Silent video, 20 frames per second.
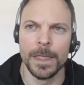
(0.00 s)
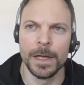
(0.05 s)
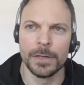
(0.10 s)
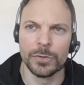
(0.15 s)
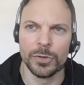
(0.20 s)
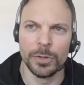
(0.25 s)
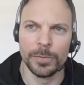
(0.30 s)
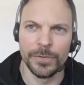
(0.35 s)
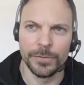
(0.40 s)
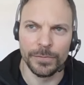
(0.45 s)
In
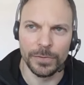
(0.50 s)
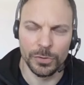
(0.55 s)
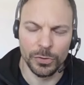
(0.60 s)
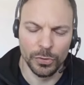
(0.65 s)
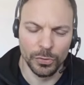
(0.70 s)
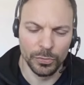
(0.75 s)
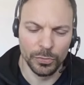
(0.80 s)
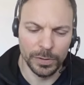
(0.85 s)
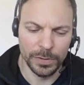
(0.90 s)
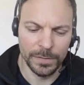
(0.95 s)
terms of the
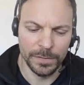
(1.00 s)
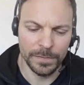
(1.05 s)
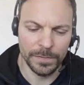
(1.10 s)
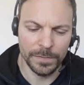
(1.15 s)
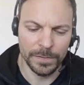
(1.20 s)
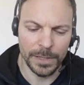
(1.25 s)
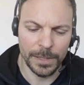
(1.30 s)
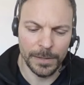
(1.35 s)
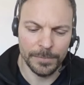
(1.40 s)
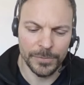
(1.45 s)

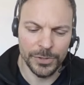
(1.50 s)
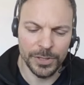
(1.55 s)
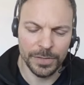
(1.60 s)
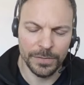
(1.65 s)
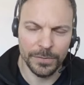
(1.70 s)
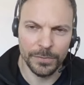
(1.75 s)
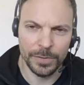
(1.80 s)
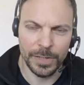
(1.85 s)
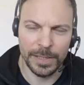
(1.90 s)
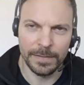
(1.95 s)
tokens, um,
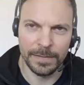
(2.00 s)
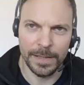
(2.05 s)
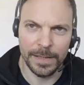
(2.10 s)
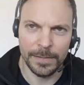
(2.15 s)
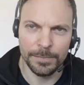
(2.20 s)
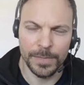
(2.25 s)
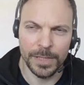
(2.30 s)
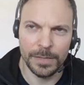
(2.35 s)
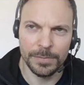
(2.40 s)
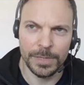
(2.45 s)
just to add
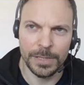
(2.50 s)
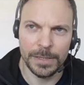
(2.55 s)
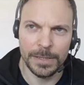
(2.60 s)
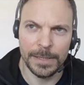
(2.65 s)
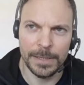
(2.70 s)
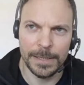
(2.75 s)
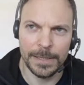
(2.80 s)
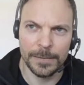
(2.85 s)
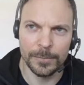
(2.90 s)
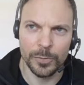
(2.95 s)
that
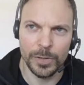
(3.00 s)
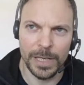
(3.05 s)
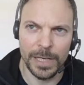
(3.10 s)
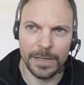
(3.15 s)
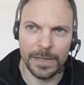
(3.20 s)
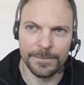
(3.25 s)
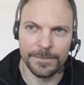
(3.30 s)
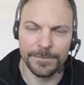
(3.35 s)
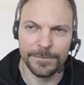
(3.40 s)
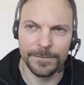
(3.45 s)
maybe, uh, we
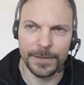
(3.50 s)
have,